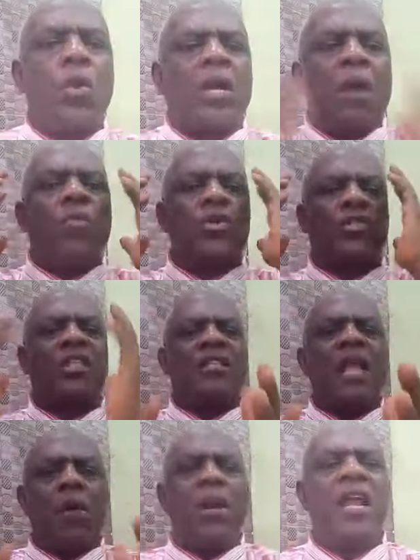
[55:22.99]
Look at most
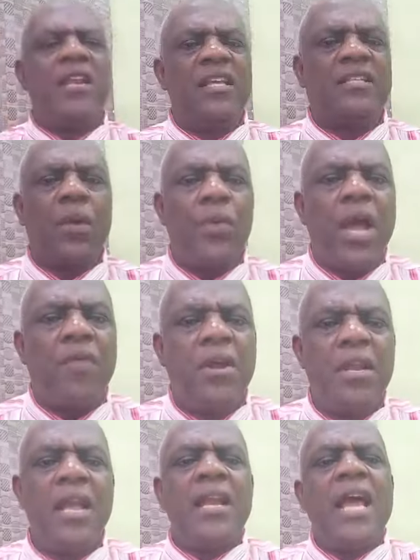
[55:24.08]
of our ladies are wearing.